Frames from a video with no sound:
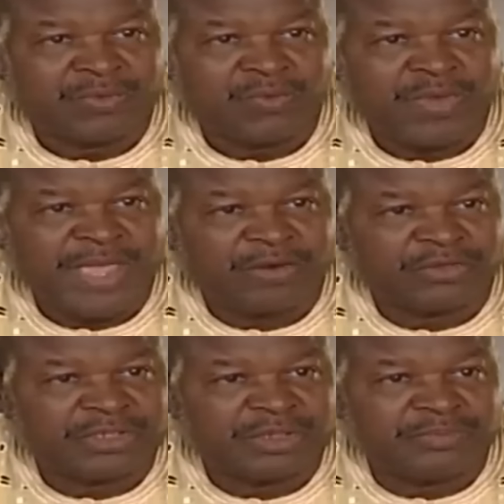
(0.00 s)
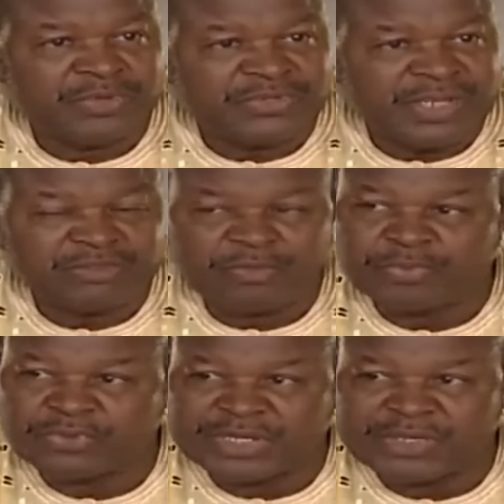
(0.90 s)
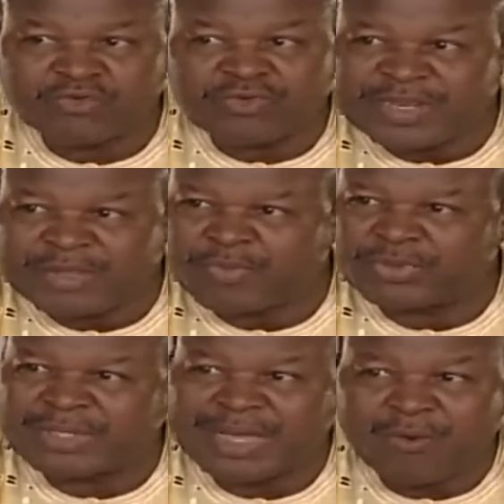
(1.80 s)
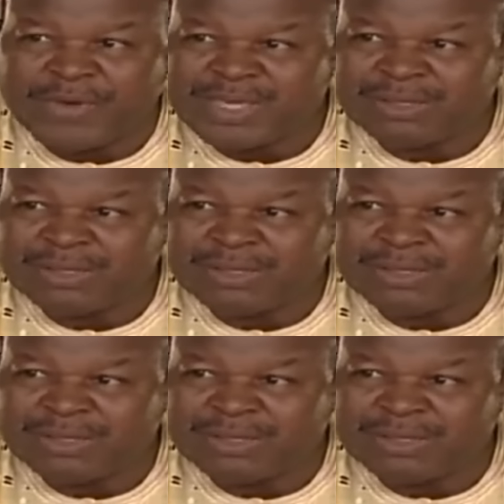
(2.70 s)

We are not in the business of prosecuting anybody, are we?